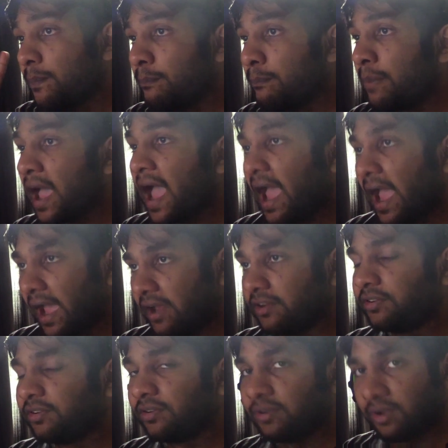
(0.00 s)
bad
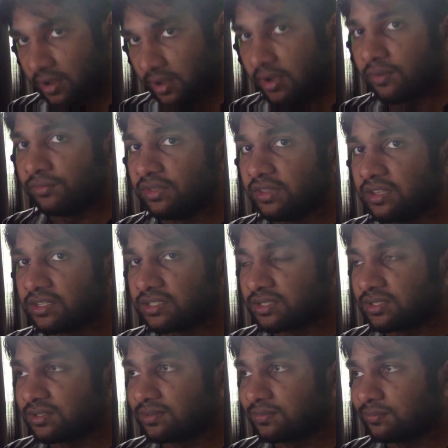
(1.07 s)
of
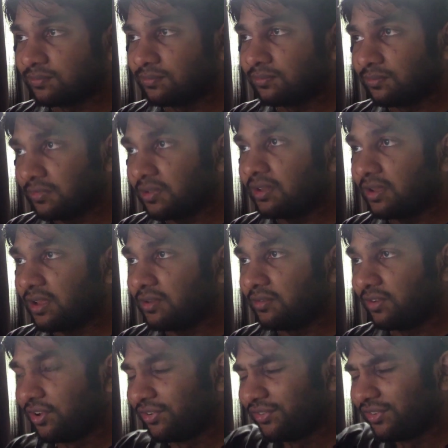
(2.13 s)
this
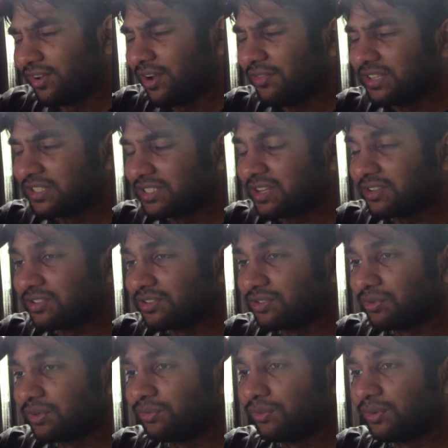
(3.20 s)
Godzilla
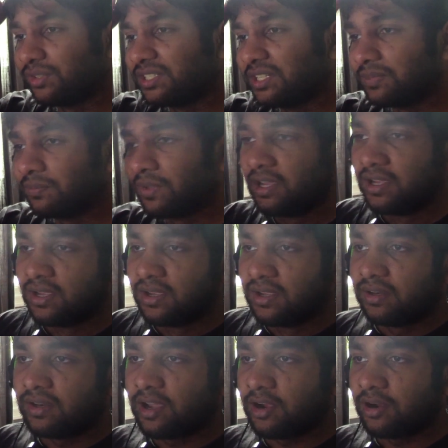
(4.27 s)
2014.
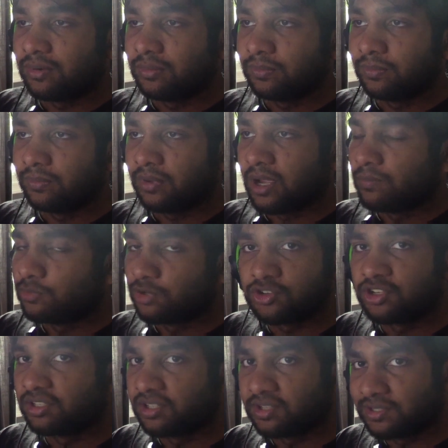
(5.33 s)
Now, I'm
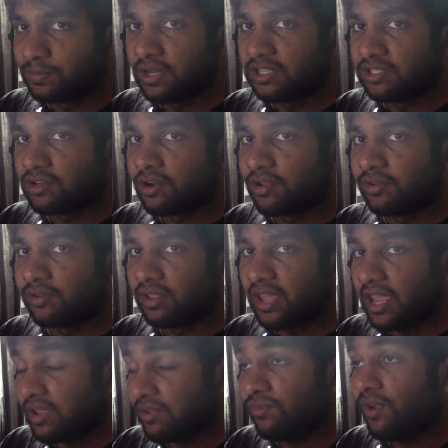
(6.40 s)
judging this based on
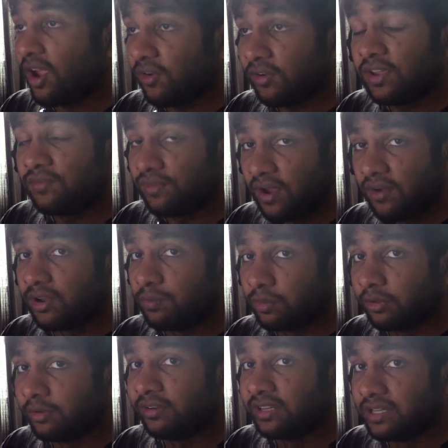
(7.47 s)
a very, very
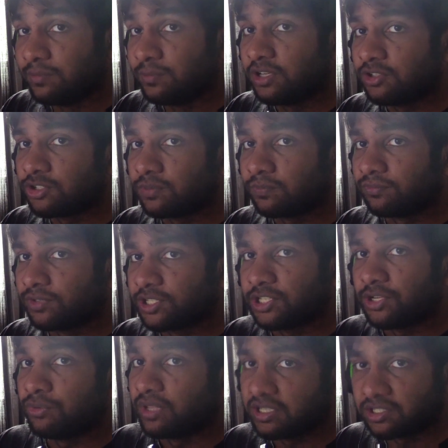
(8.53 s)
blurry image,
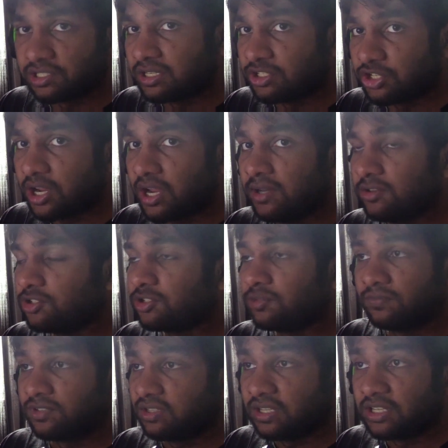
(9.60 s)
so things could change.
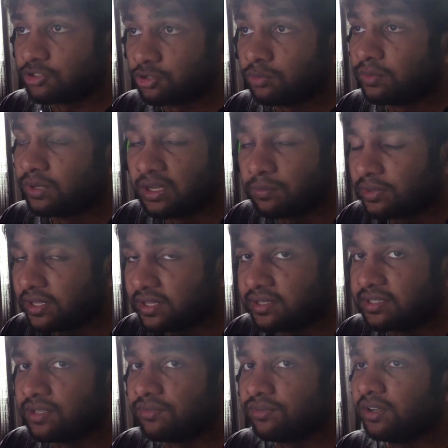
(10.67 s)
Things could be completely
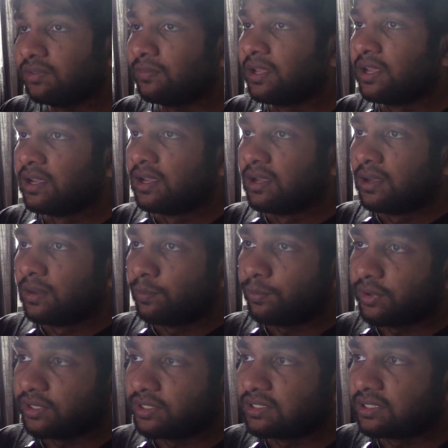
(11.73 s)
different,
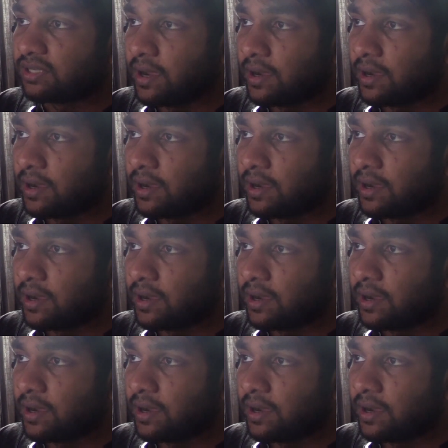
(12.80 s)
but